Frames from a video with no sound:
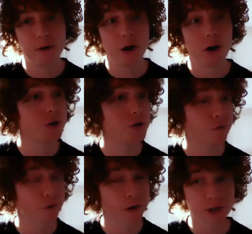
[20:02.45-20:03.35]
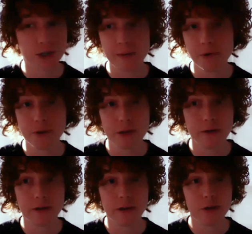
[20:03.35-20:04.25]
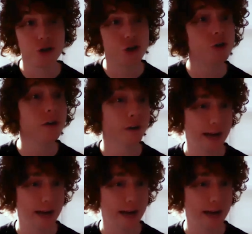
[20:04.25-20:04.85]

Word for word: argues, for example, that that you shouldn't